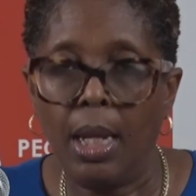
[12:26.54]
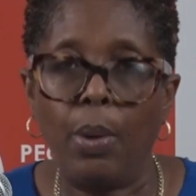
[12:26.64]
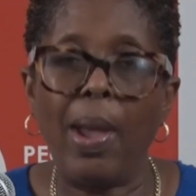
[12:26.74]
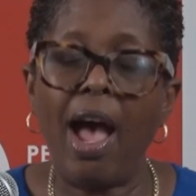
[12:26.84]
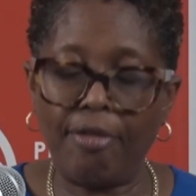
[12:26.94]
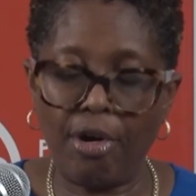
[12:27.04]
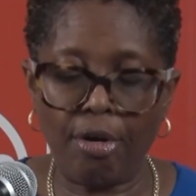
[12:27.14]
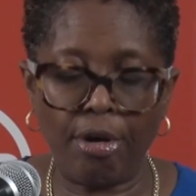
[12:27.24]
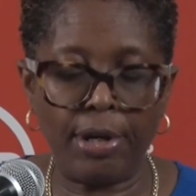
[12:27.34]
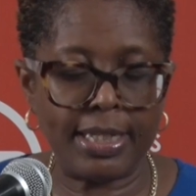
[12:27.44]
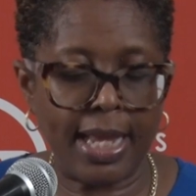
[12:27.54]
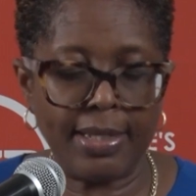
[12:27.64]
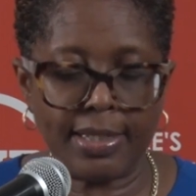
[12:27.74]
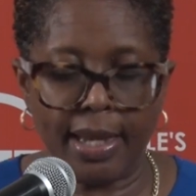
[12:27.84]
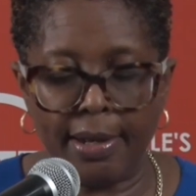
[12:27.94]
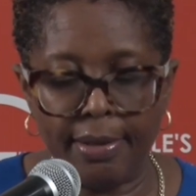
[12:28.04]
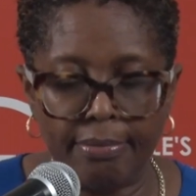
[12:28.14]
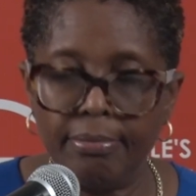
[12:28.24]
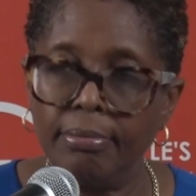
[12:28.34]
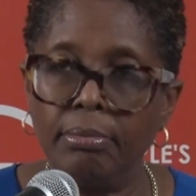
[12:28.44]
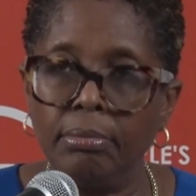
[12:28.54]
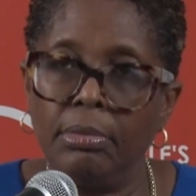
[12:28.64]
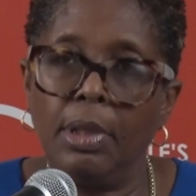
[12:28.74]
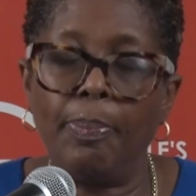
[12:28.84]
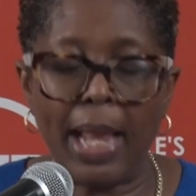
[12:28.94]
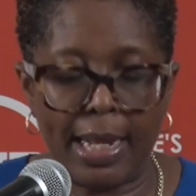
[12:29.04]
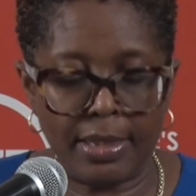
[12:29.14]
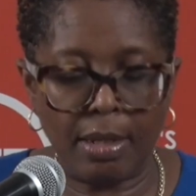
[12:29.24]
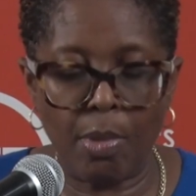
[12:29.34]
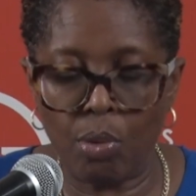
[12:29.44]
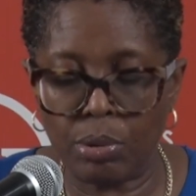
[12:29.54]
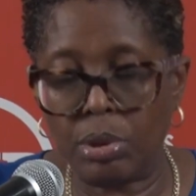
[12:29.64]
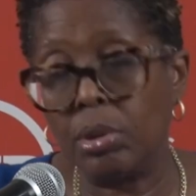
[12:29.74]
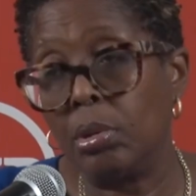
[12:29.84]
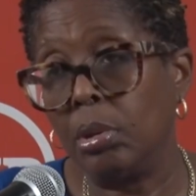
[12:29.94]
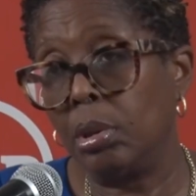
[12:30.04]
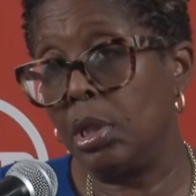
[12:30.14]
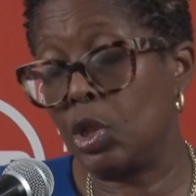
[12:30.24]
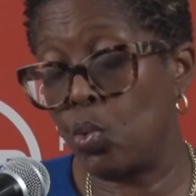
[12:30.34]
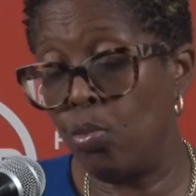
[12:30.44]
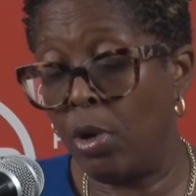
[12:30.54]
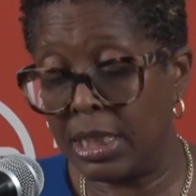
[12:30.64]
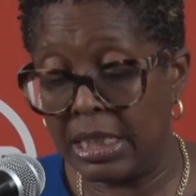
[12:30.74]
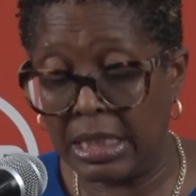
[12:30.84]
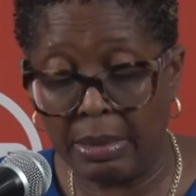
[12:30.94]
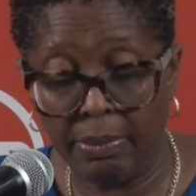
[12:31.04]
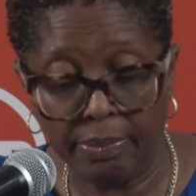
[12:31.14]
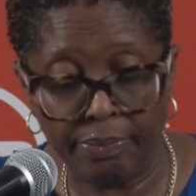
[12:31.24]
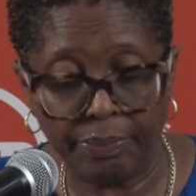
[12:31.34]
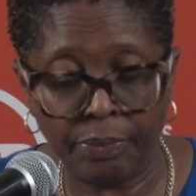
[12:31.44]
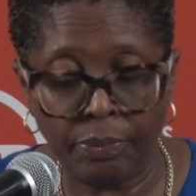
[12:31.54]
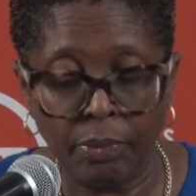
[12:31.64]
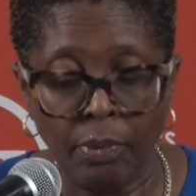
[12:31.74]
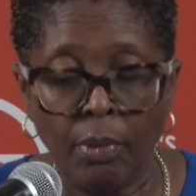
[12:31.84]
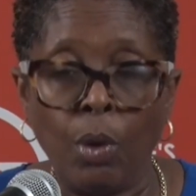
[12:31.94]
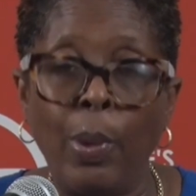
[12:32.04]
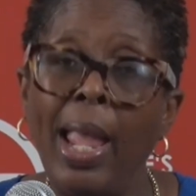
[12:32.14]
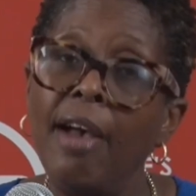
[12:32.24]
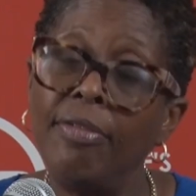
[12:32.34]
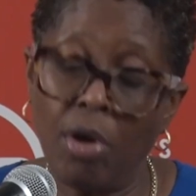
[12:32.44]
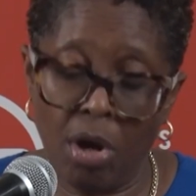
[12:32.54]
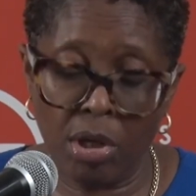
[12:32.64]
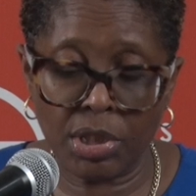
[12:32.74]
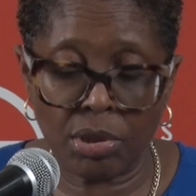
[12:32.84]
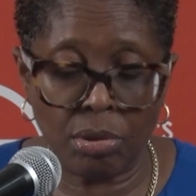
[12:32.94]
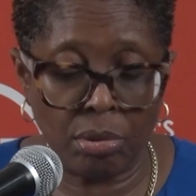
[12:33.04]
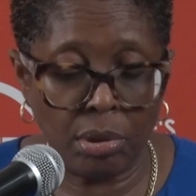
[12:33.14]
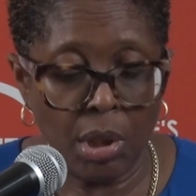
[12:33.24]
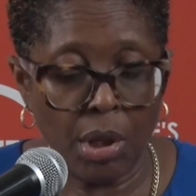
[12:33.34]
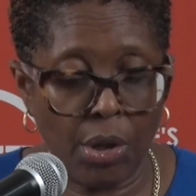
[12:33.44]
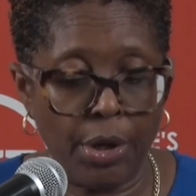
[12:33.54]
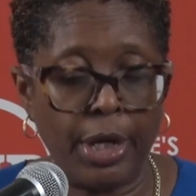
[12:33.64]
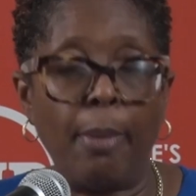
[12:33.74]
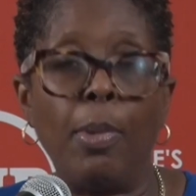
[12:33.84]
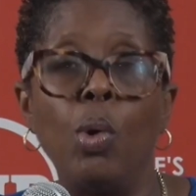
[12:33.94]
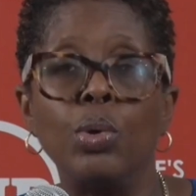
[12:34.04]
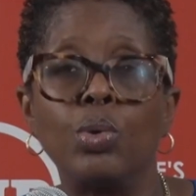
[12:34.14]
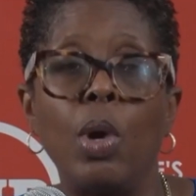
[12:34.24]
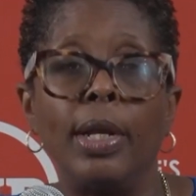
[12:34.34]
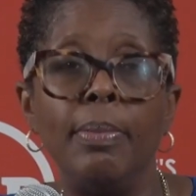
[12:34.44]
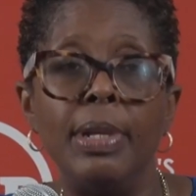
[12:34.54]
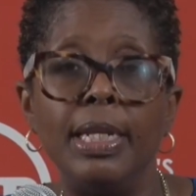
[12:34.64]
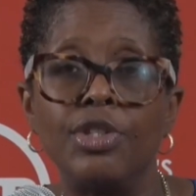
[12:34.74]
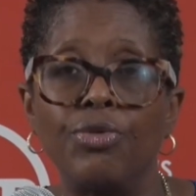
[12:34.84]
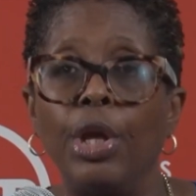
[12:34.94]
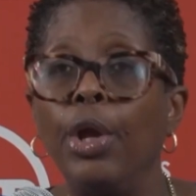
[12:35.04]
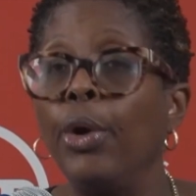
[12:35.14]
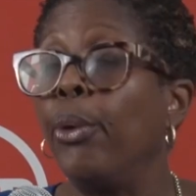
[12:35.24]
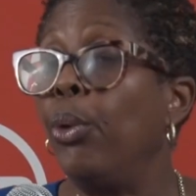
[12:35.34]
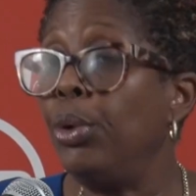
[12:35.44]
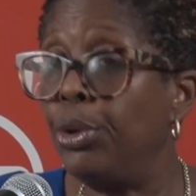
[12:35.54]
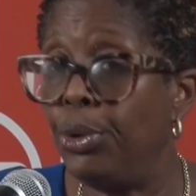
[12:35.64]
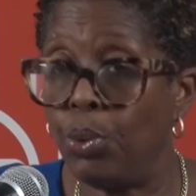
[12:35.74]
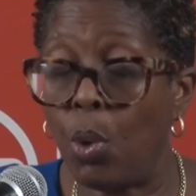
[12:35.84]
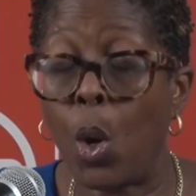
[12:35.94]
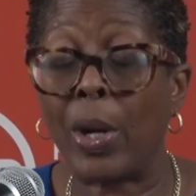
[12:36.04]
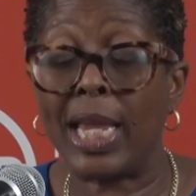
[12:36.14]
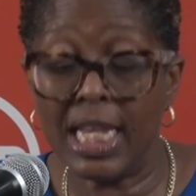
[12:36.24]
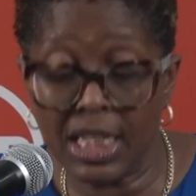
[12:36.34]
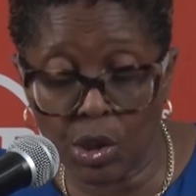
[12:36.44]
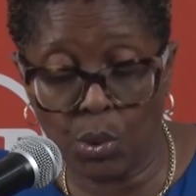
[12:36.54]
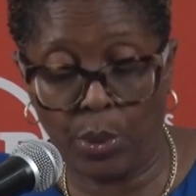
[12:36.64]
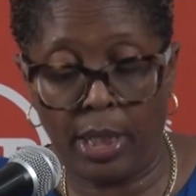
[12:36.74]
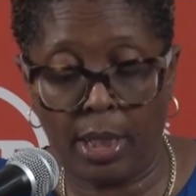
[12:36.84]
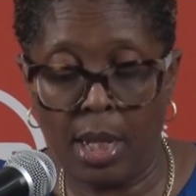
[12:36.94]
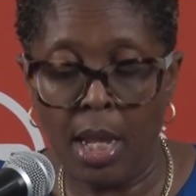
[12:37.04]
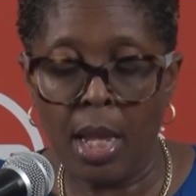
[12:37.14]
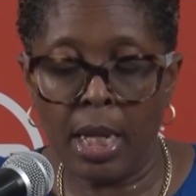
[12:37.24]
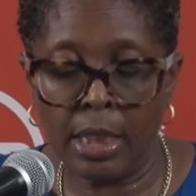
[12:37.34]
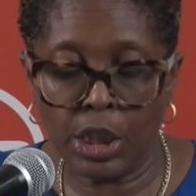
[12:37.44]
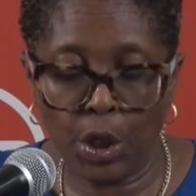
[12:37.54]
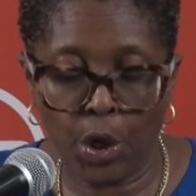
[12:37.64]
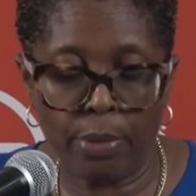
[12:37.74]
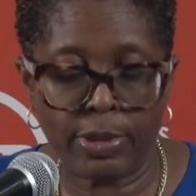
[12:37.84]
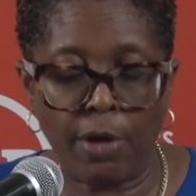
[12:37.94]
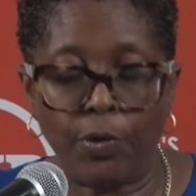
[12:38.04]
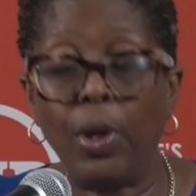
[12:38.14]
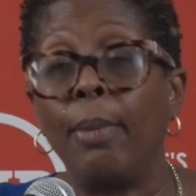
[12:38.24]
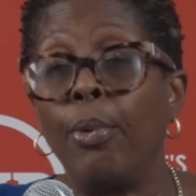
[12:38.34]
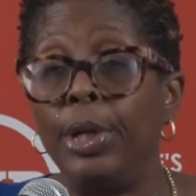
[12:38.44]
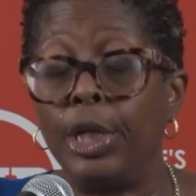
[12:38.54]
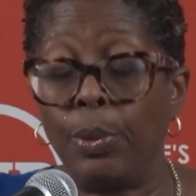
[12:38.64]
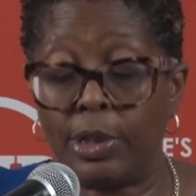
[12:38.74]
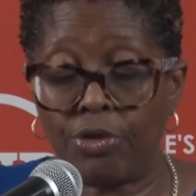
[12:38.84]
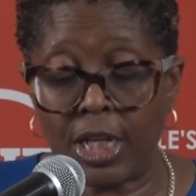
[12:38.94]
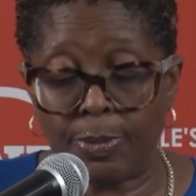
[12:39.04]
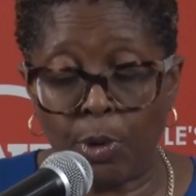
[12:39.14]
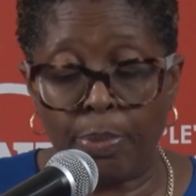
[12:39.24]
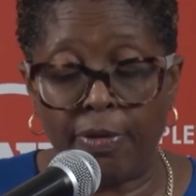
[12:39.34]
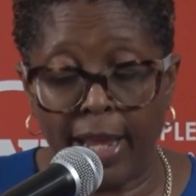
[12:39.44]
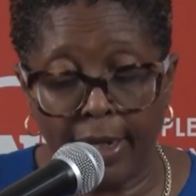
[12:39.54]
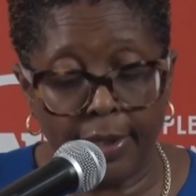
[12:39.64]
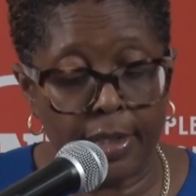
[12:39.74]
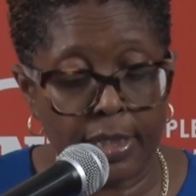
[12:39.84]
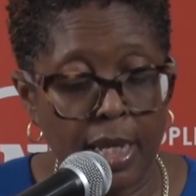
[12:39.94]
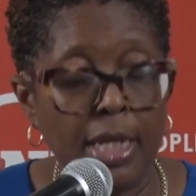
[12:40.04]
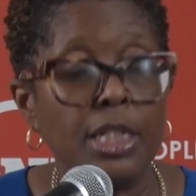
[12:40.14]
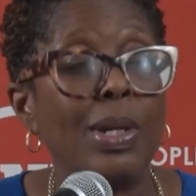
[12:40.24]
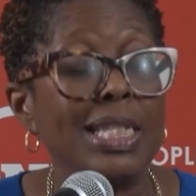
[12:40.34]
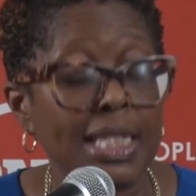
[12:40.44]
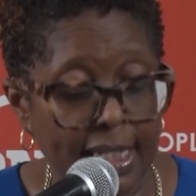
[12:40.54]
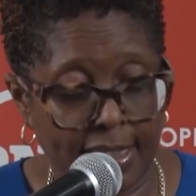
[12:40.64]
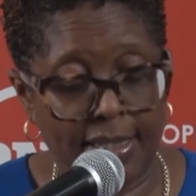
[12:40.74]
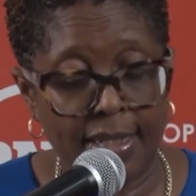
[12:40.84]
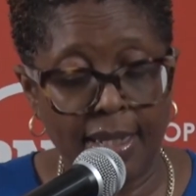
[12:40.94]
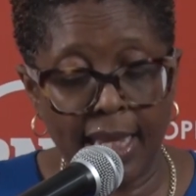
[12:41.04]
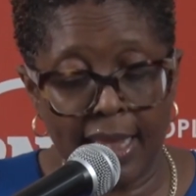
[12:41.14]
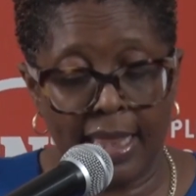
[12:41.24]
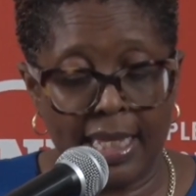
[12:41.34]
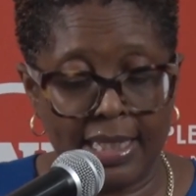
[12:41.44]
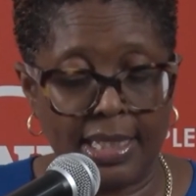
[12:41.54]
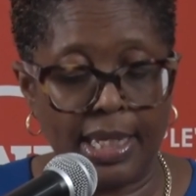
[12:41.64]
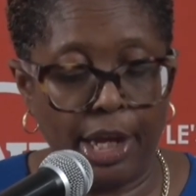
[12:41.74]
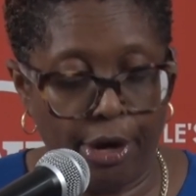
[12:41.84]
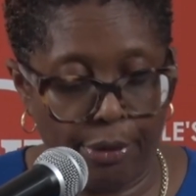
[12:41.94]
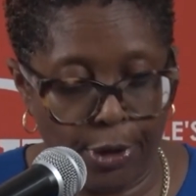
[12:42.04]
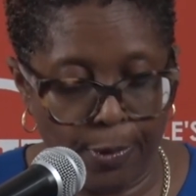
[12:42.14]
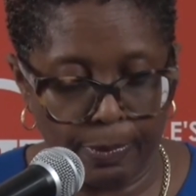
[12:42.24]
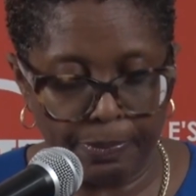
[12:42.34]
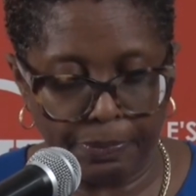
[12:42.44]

We haven't heard, as I said, the plans about the school bus system. We haven't also heard about what the ministry could do or is doing in terms of collaborating with transport providers to assist in this area.